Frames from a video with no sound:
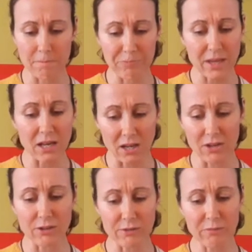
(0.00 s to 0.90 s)
a lot
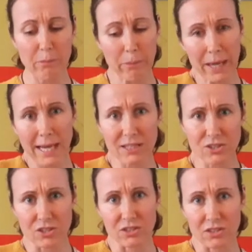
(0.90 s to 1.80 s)
of
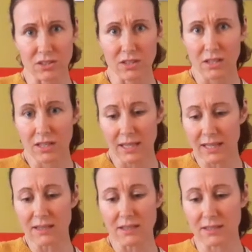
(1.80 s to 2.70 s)
passion
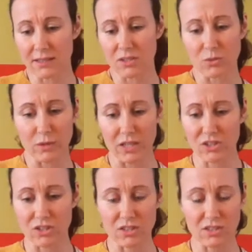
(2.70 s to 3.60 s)
in this
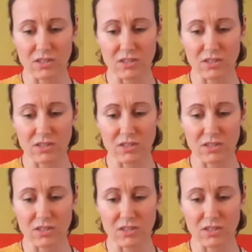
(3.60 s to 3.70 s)
situation.